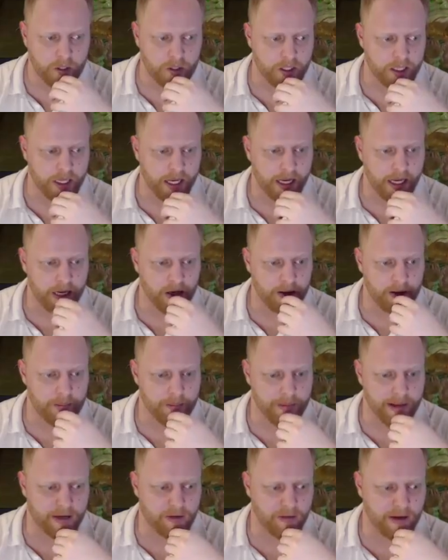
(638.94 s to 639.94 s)
Okay,
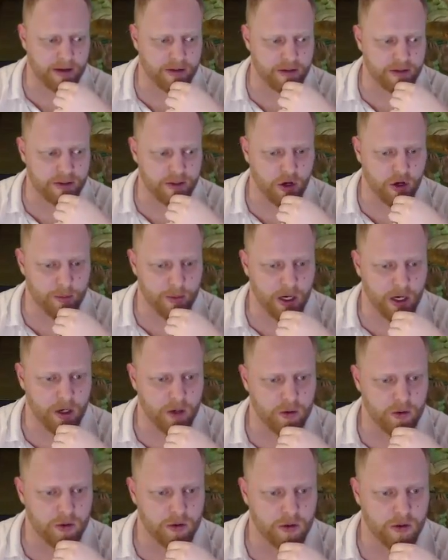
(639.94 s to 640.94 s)
come back around to
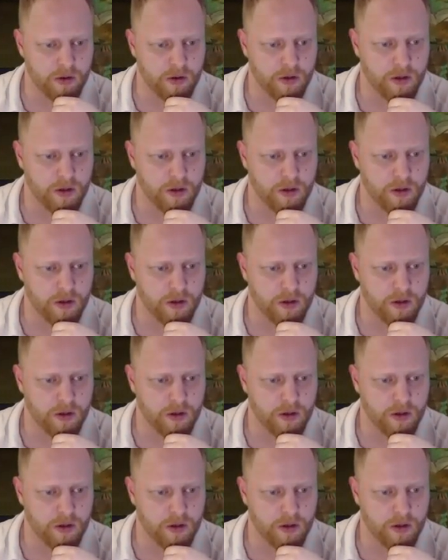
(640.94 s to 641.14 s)
Tomo.